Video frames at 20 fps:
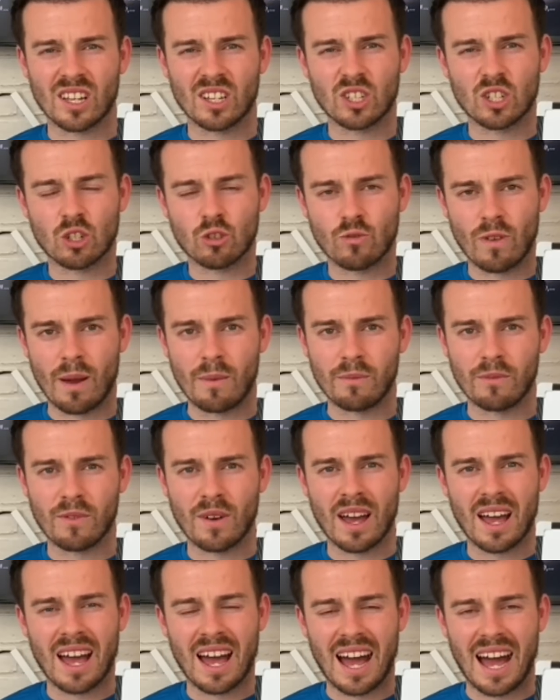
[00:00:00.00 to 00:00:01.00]
strength
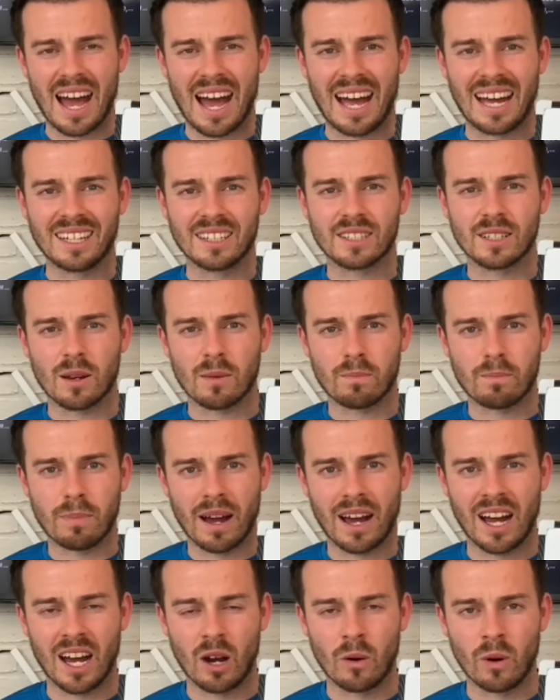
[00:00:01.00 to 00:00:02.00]
and
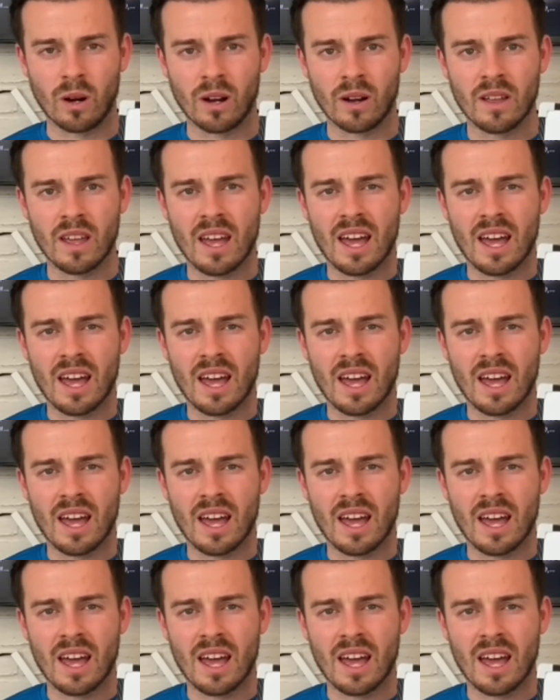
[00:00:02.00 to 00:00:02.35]
power,